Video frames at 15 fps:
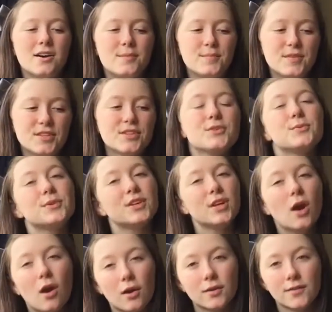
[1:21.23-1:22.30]
This is
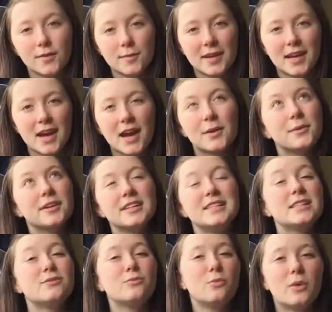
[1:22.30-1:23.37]
really hard for me. I
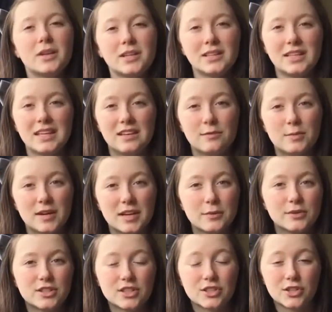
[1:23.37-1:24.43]
really didn't want to leave, but
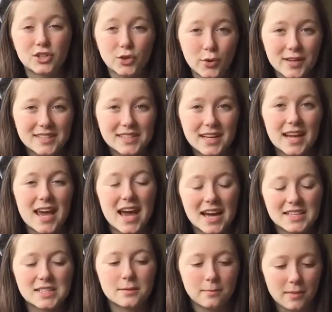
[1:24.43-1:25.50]
it was just a choice that I
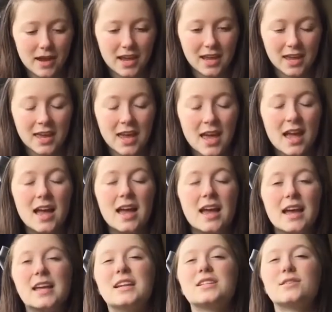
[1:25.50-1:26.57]
had to make,
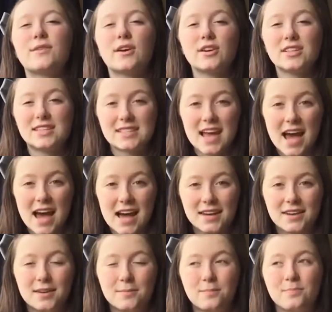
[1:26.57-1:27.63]
and it's very
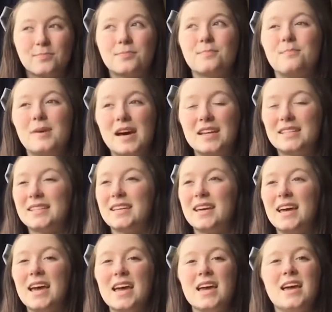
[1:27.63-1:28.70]
sad, but
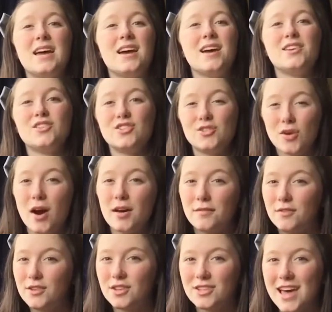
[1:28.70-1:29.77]

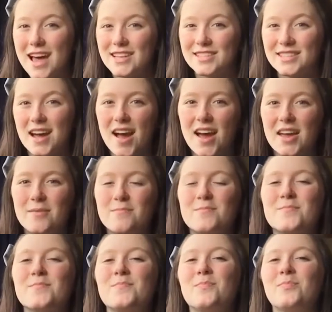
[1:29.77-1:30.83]
not for the last
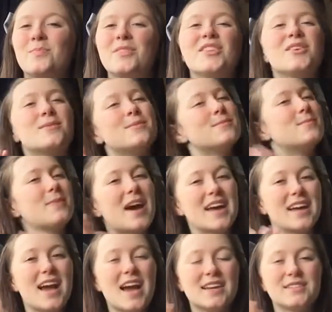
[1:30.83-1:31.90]
time.
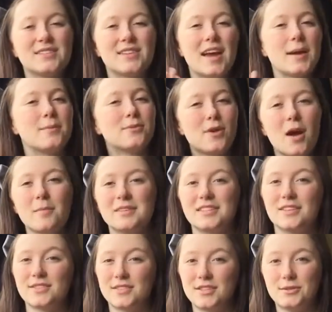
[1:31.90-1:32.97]
Bye, guys. I
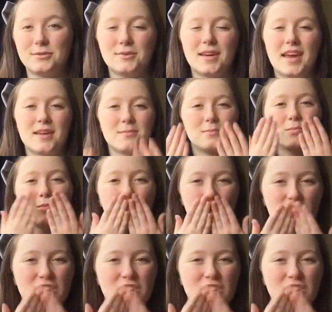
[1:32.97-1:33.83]
promise I'll see you again.